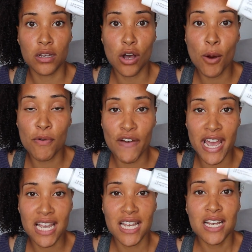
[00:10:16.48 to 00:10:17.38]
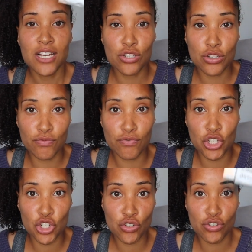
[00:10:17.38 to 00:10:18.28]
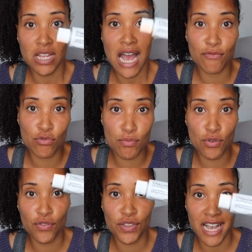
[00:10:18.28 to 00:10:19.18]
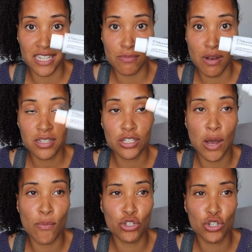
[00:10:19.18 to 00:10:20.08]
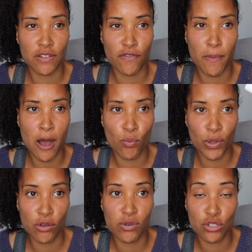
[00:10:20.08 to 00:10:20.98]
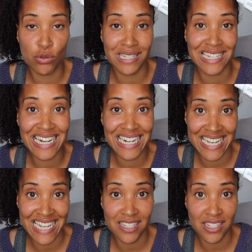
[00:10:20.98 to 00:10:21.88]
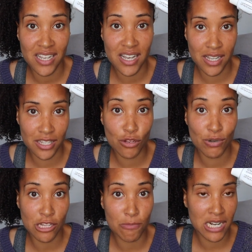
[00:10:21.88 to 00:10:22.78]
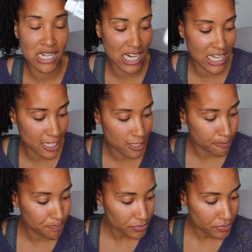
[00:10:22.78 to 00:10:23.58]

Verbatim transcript: Carbavate to reduce and remove the eczema. So I would use it for about a week until it's cleared, until it's completely cleared.